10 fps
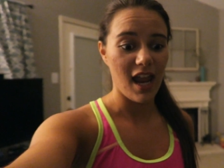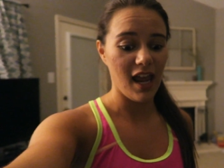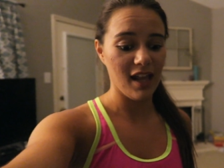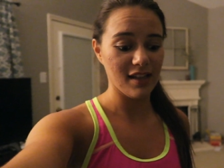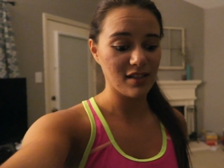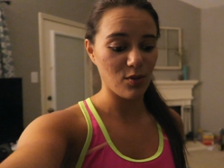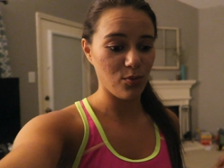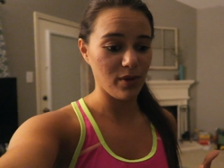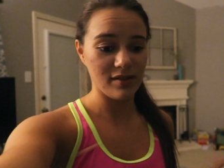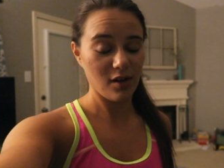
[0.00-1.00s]
And so
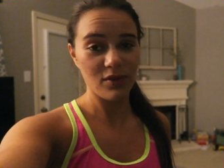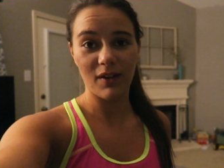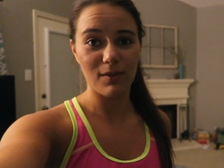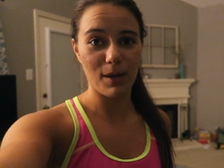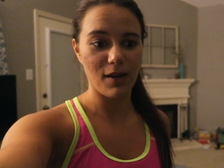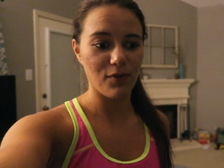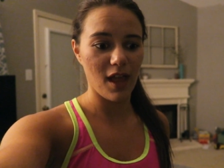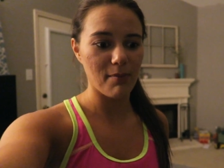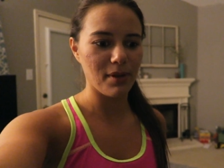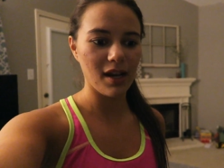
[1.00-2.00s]
we don't have the money for
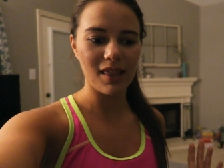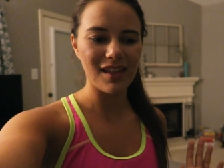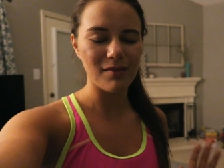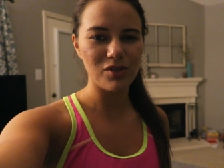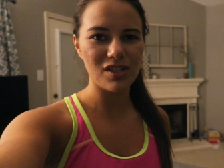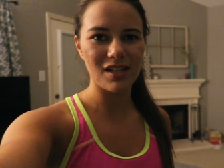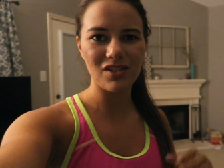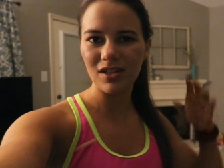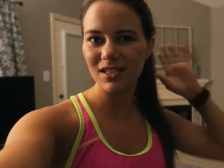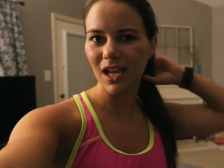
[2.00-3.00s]
that. But I think I'm just going
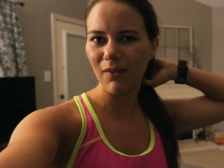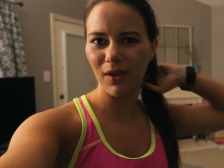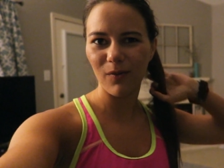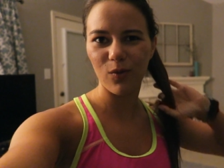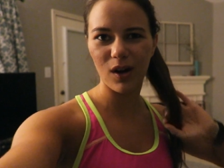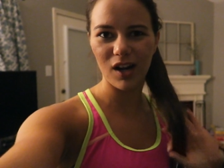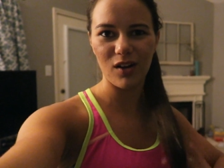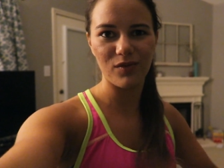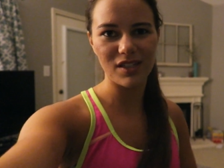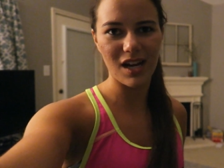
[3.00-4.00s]
to start saving for it
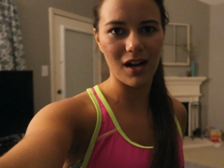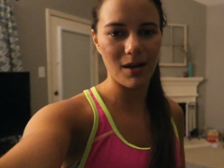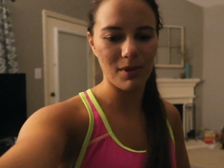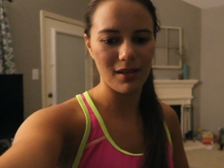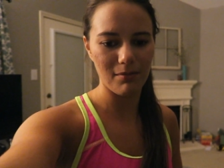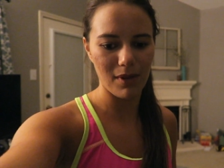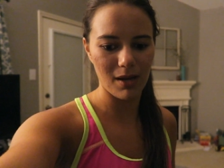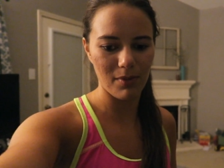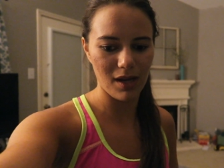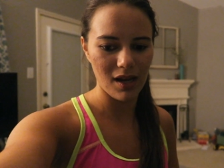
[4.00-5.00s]
over time and then
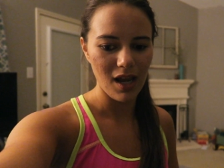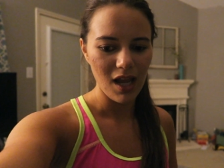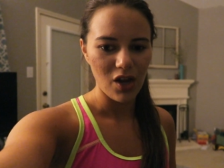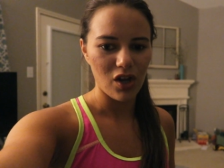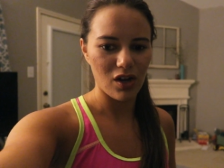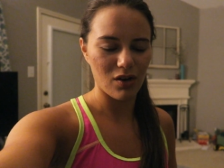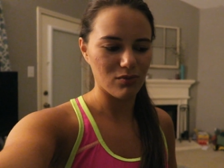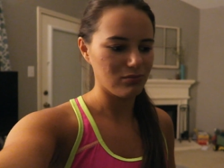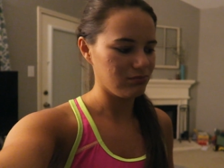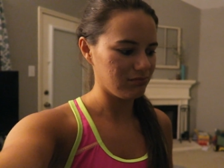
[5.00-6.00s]
maybe, you
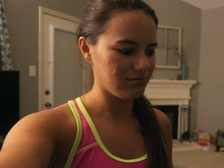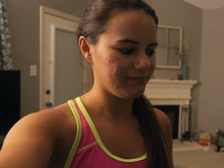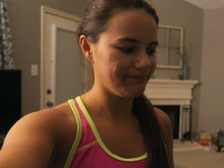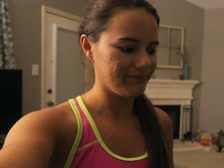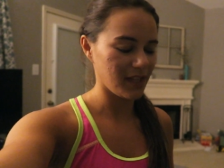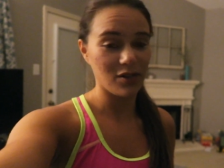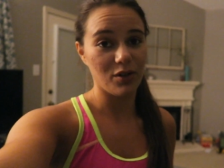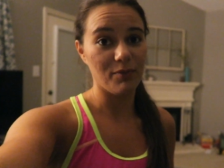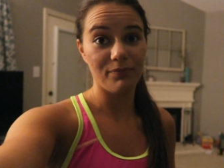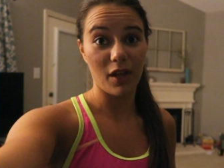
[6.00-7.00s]
know, I
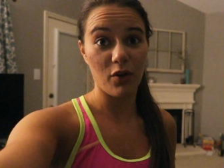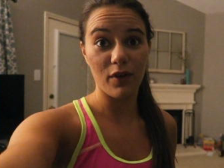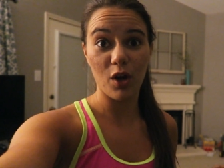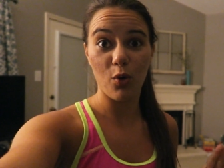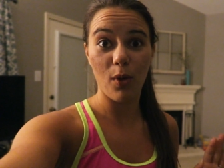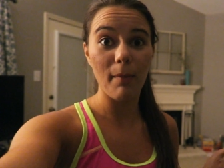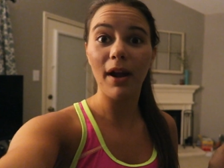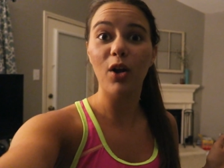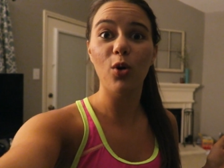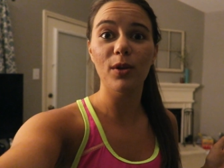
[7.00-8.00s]
don't know. I don't even know what
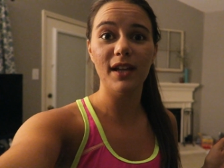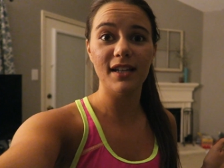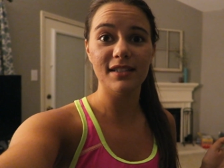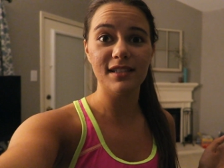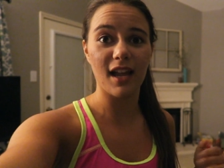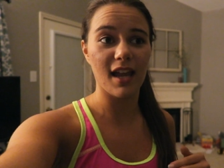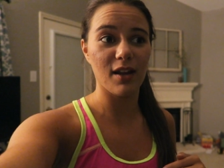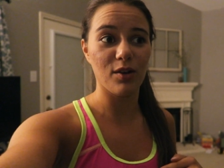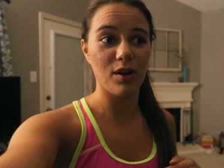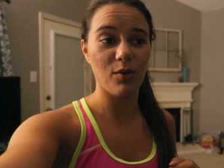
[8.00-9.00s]
my goal is
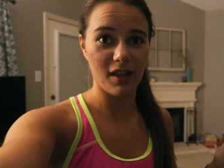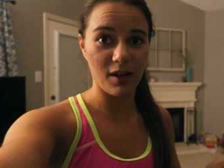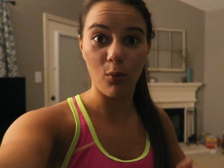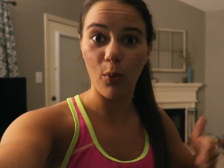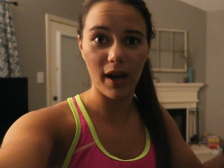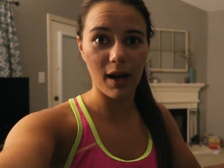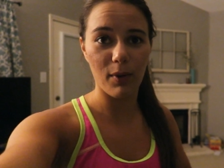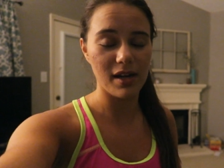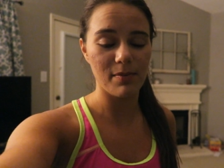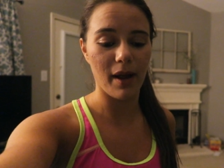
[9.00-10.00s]
and like when I
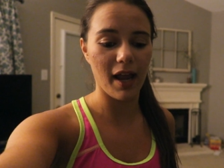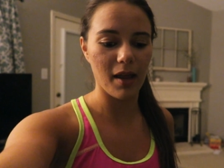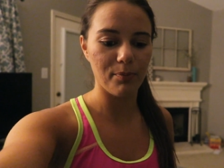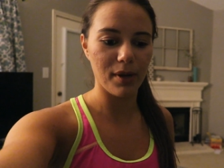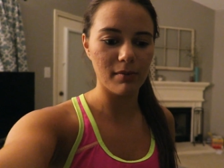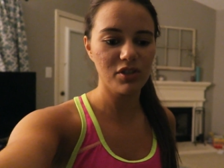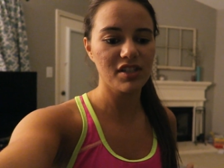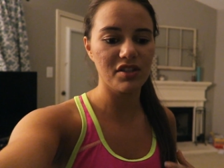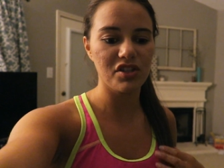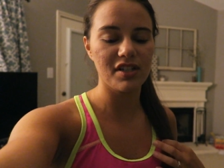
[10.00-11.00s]
want to buy it, but I'm
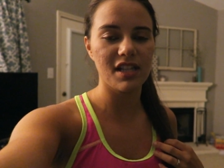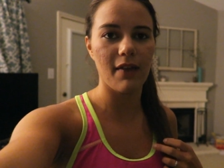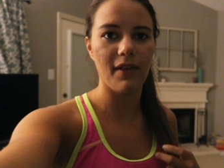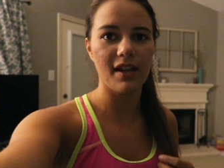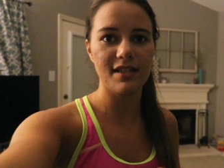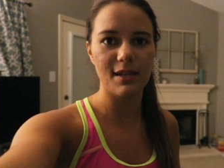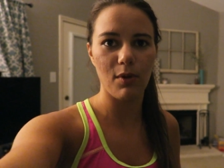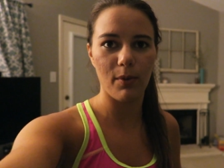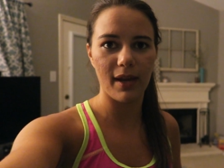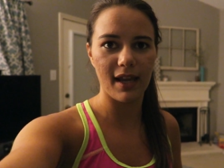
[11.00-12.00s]
just gonna start saving and see
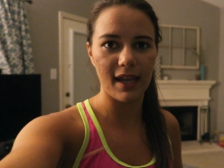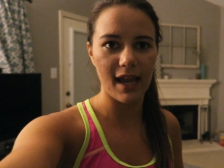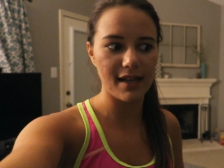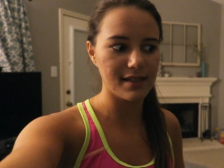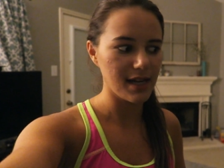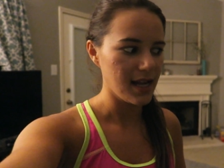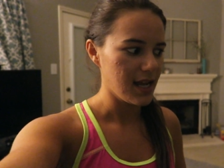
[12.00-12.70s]
what we can get